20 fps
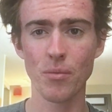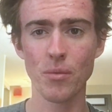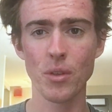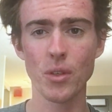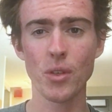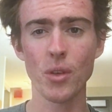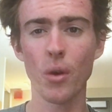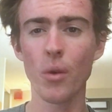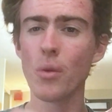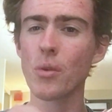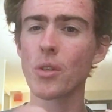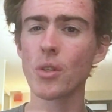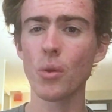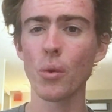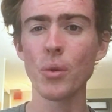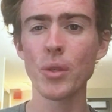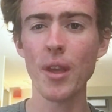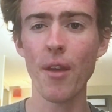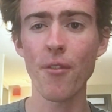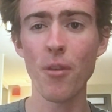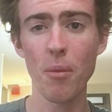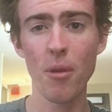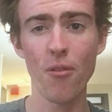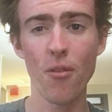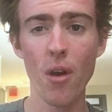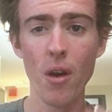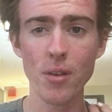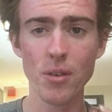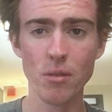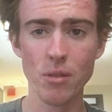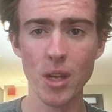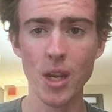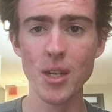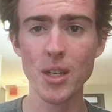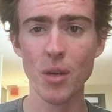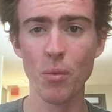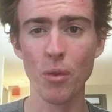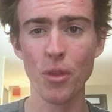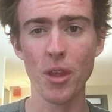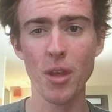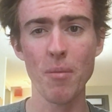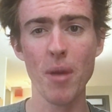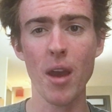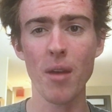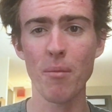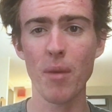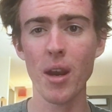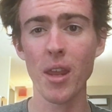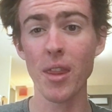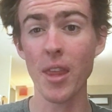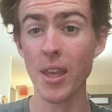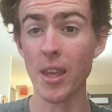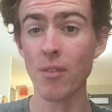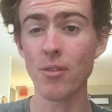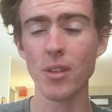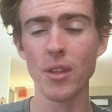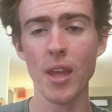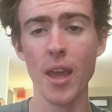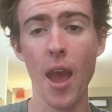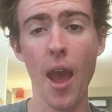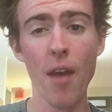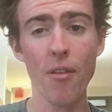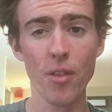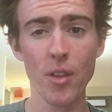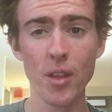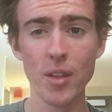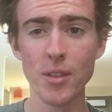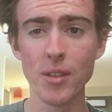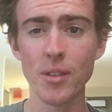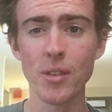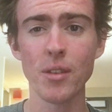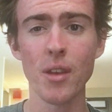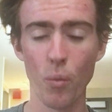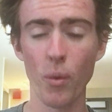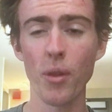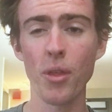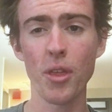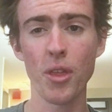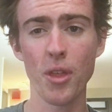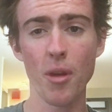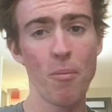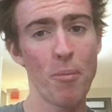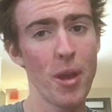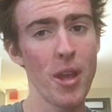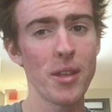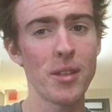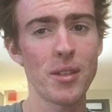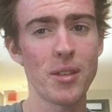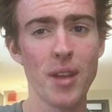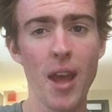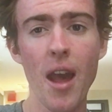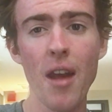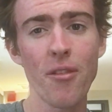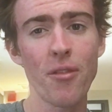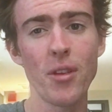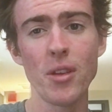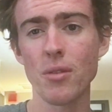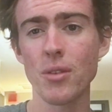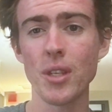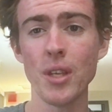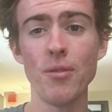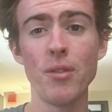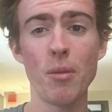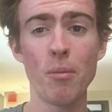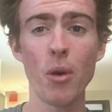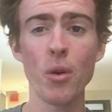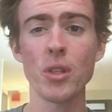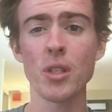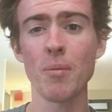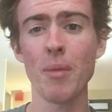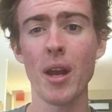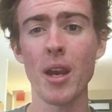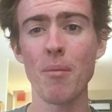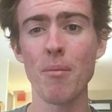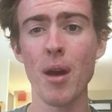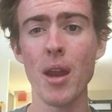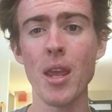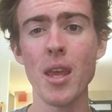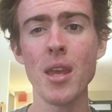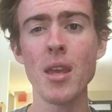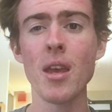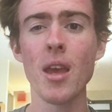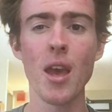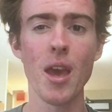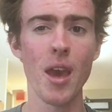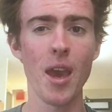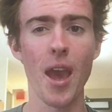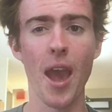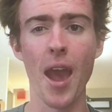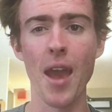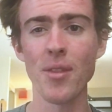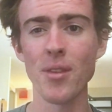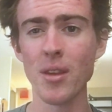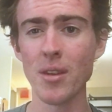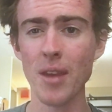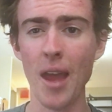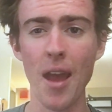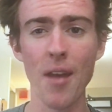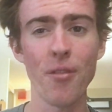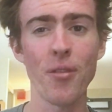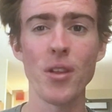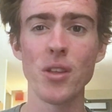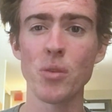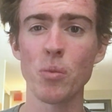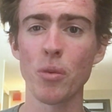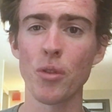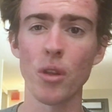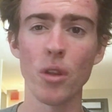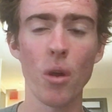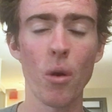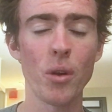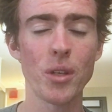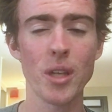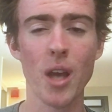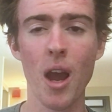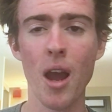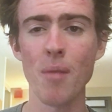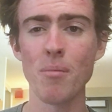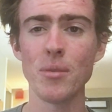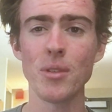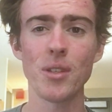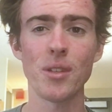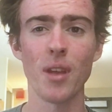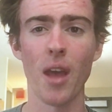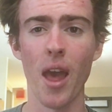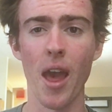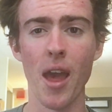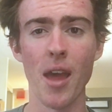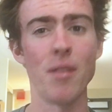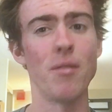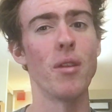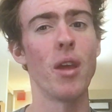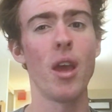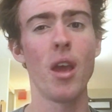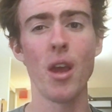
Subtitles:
So schools have to be very strategic with the amount of money they give to their athletes, with the best athletes receiving the most amount of money, and then athletes with the lower times and